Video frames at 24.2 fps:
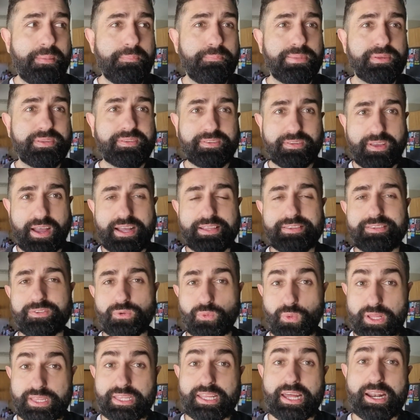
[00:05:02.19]
besides the
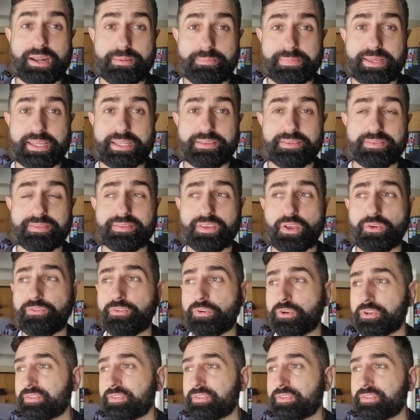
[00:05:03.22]
one that I'm in. So for